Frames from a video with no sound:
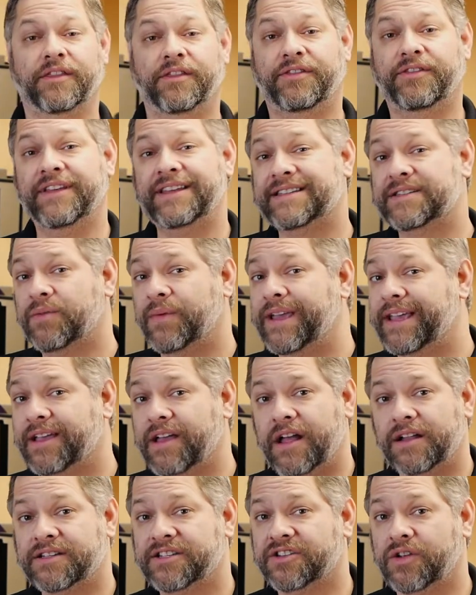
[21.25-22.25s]
This week
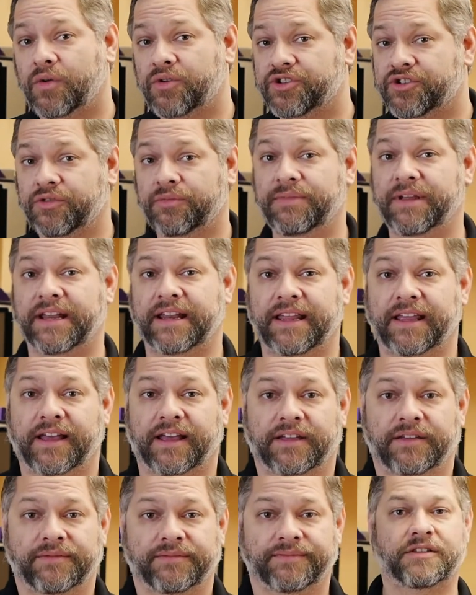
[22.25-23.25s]
on social
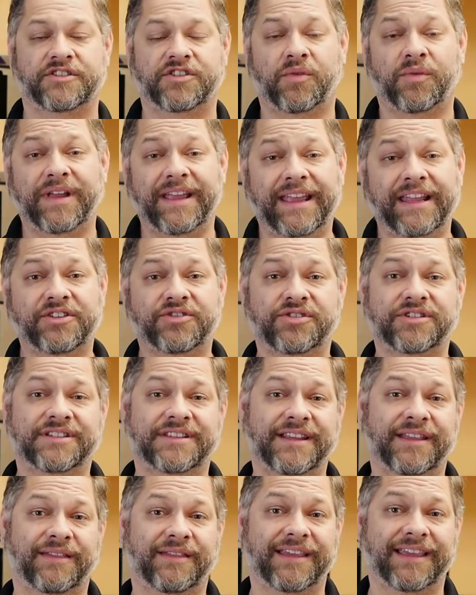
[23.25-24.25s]
media, so
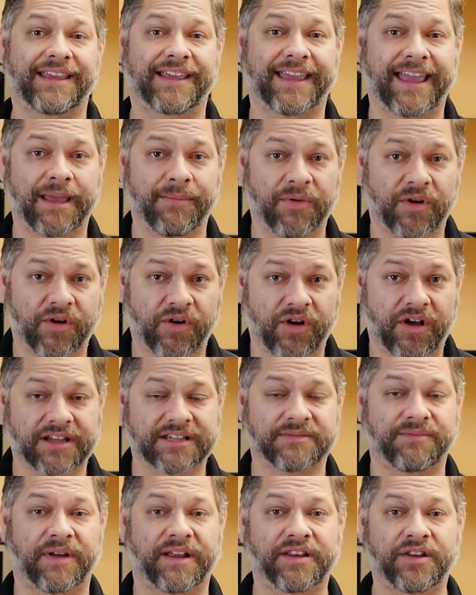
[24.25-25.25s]
interesting thing came
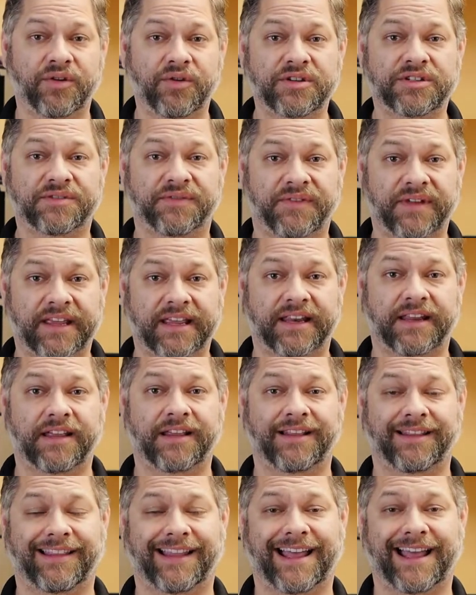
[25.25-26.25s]
across my newsfeed
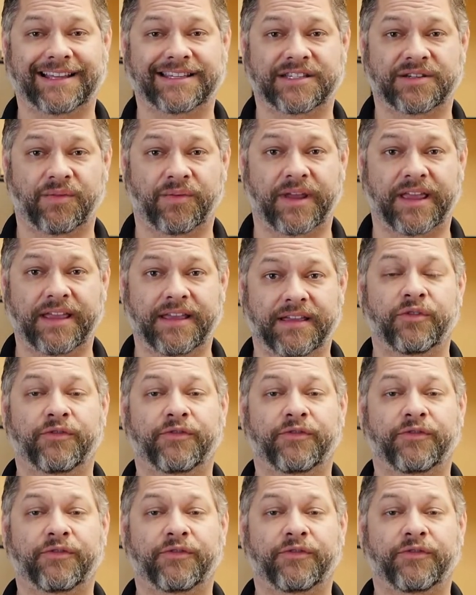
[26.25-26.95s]
last week.